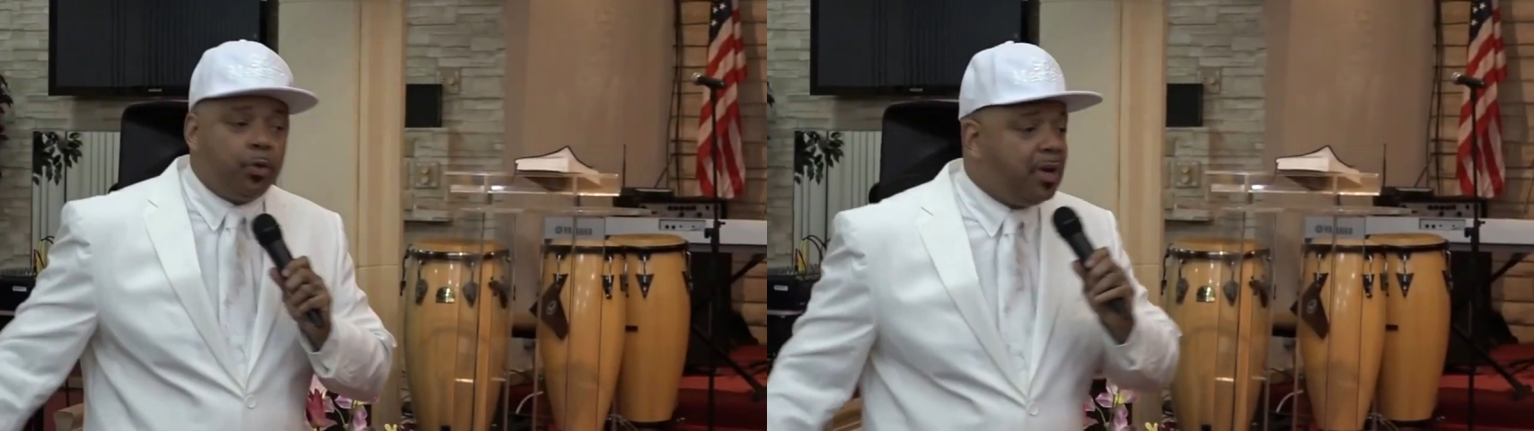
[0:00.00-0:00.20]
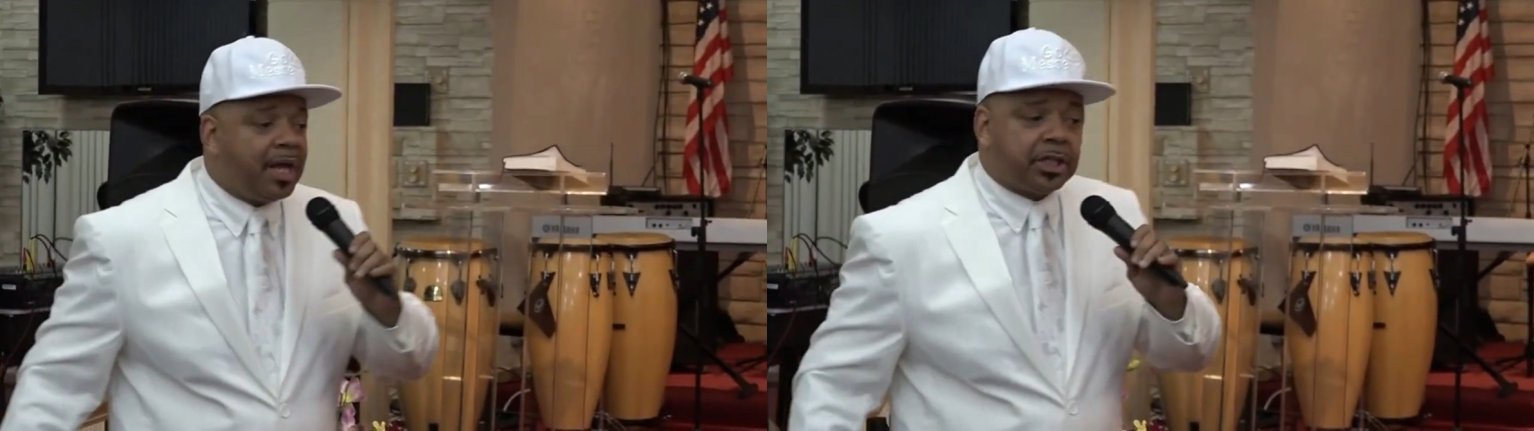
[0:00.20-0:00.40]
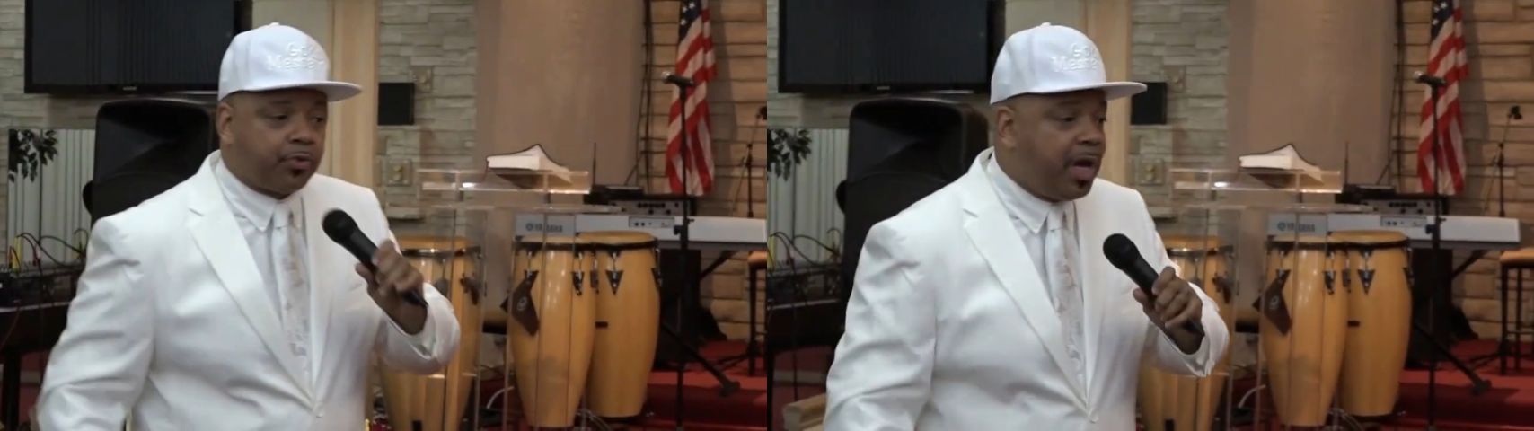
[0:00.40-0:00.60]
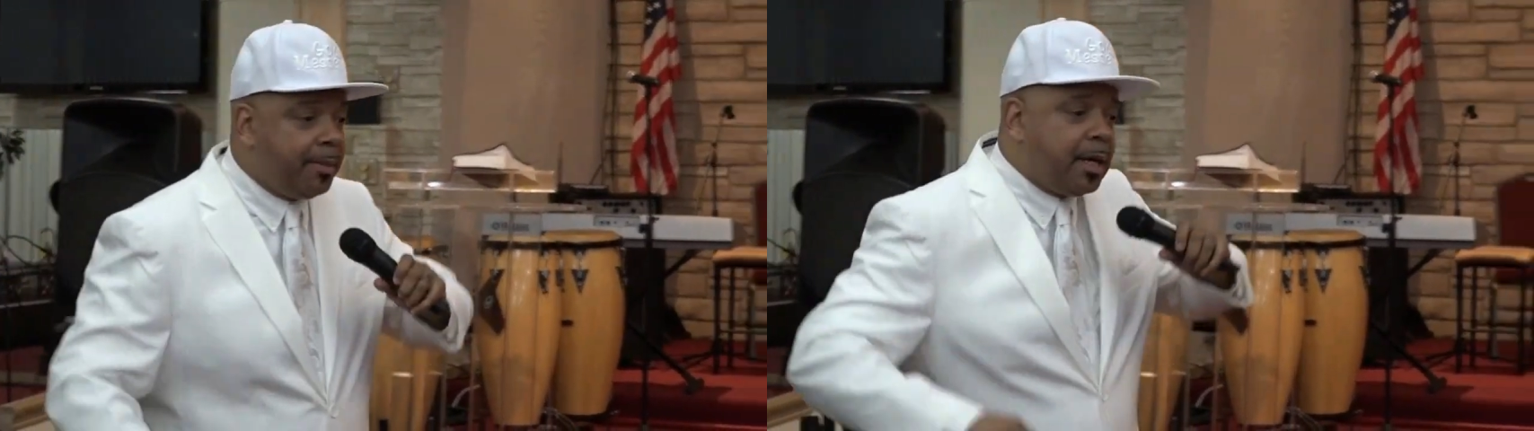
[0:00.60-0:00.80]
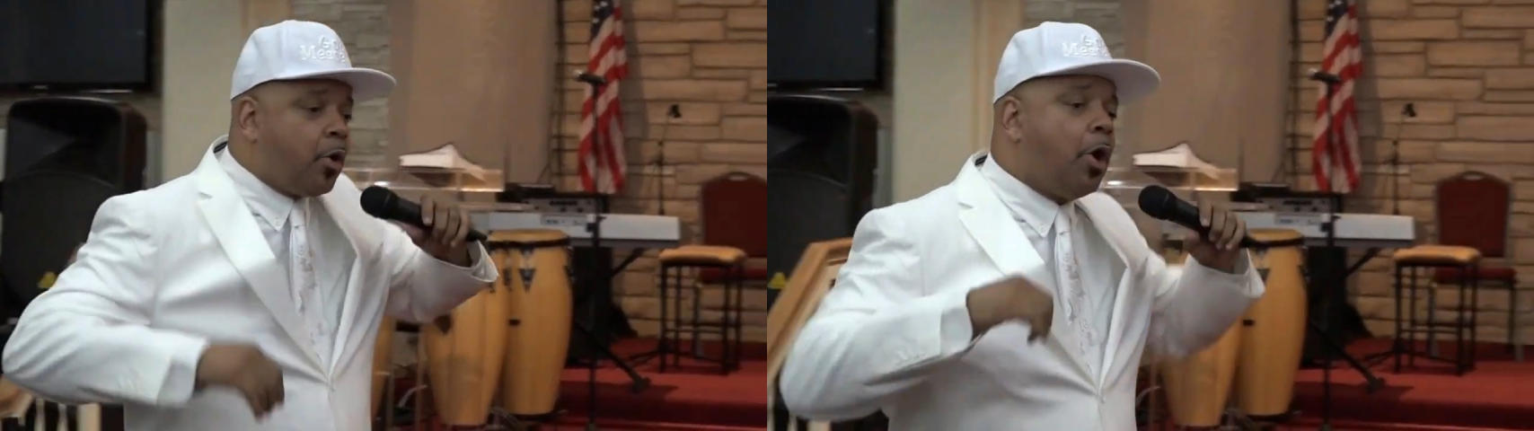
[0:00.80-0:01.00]
You're not
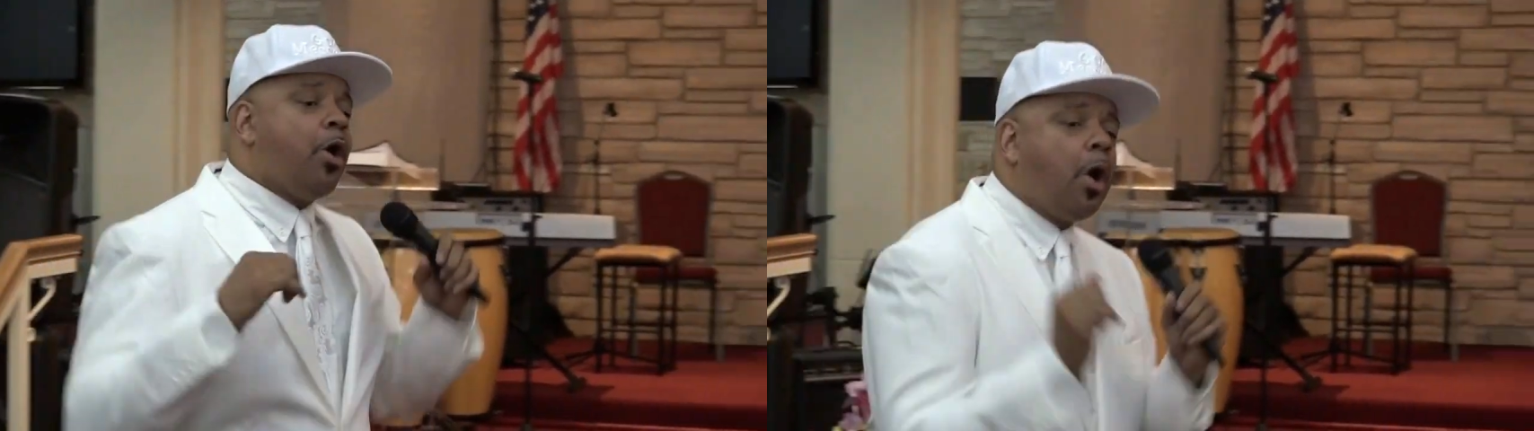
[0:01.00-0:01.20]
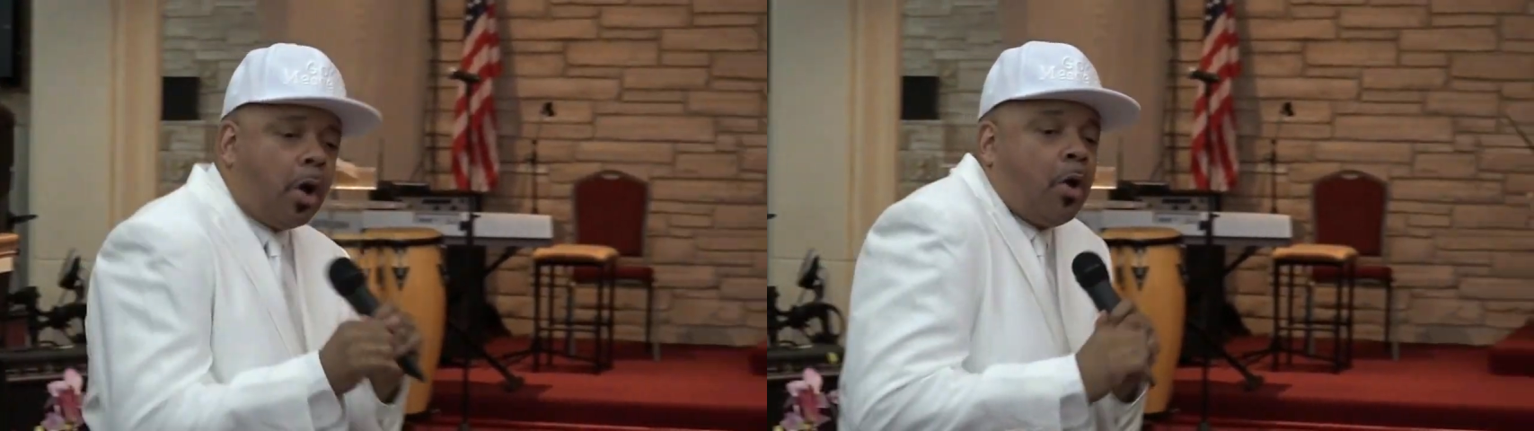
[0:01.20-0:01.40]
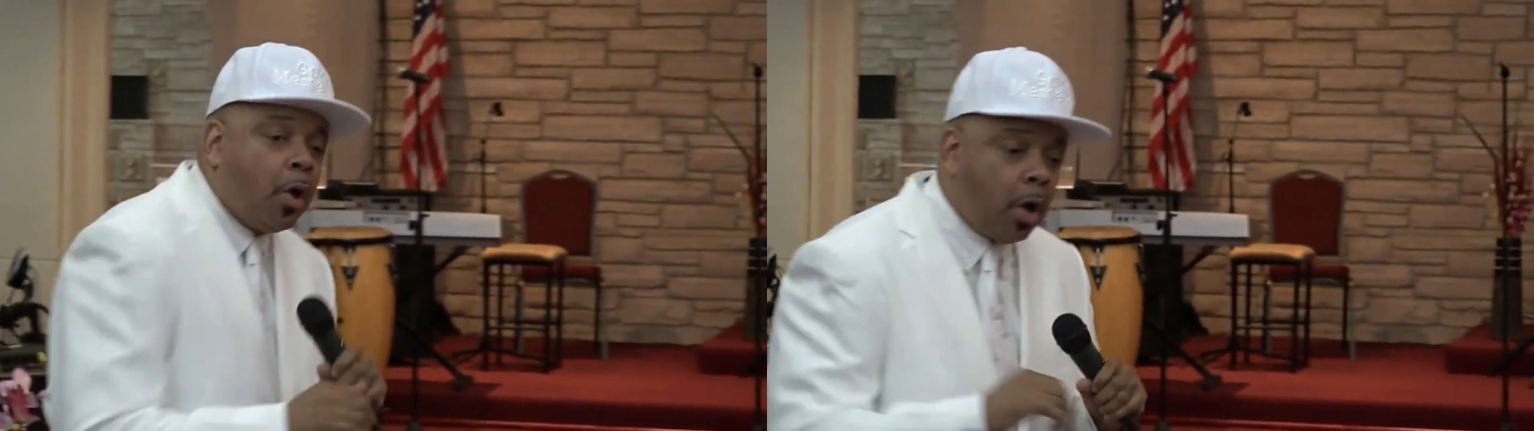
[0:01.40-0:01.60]
screaming and going, hup,